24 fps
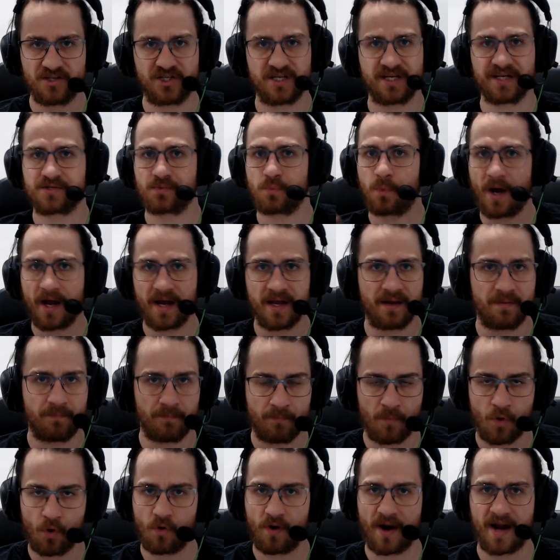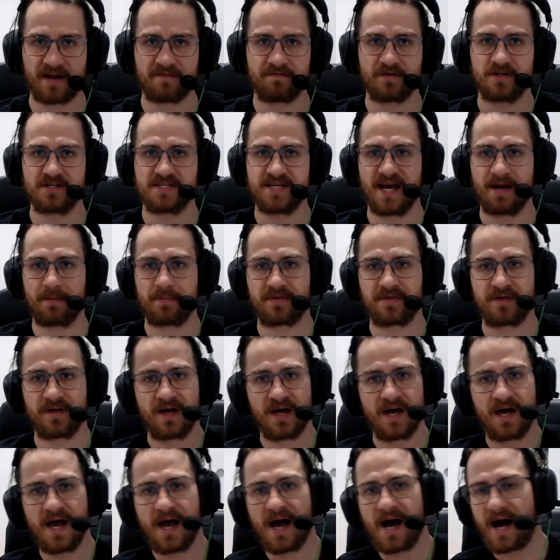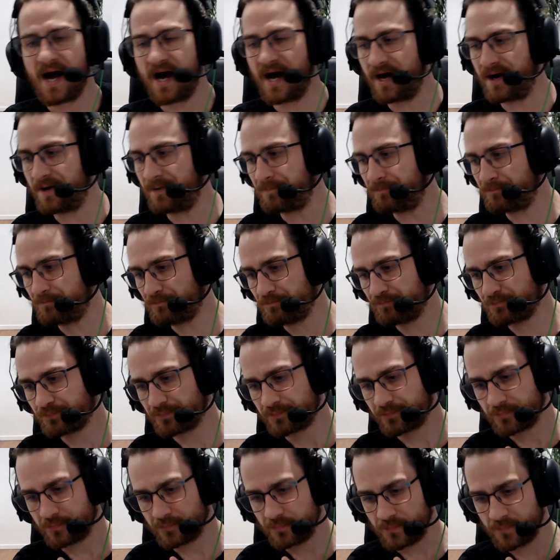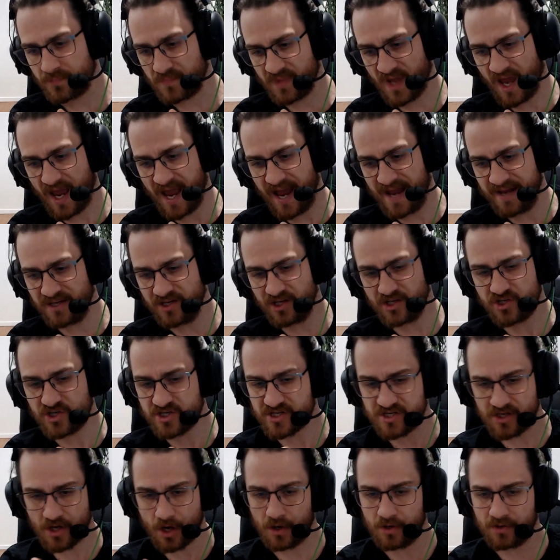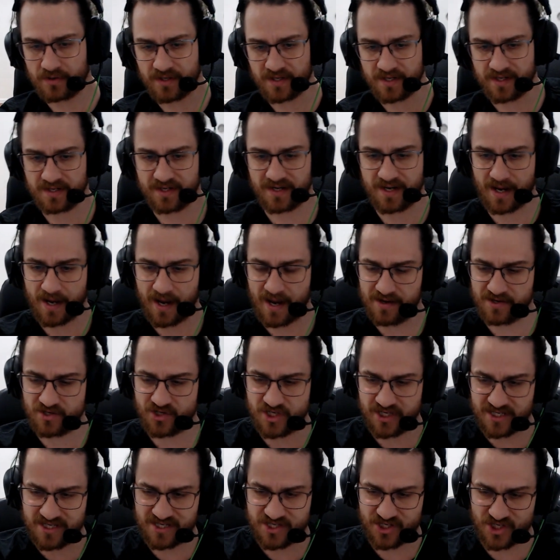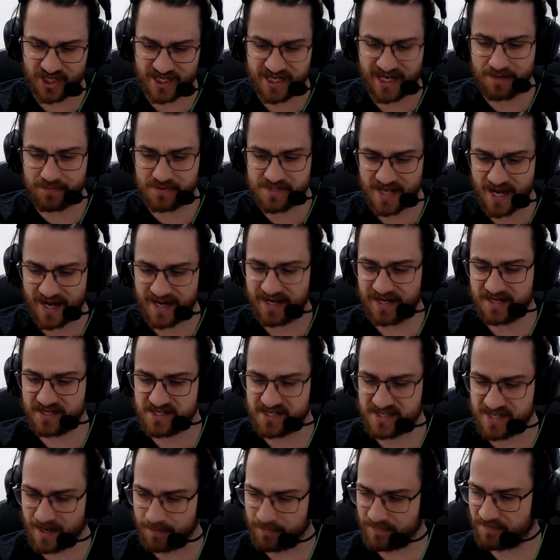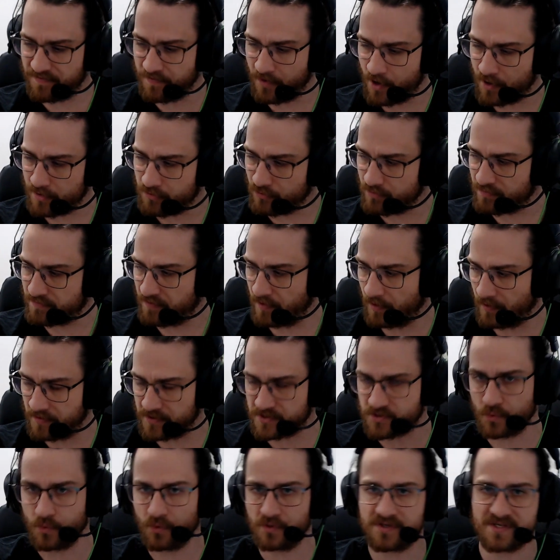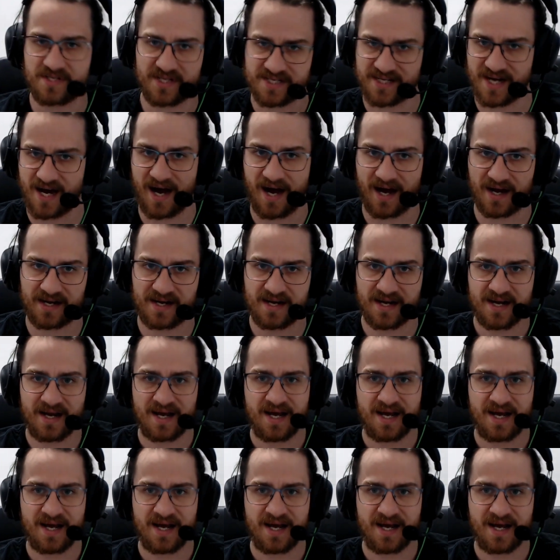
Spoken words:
She gets way more out of her depth. And you just know that she keeps taking a step further and further towards the dark.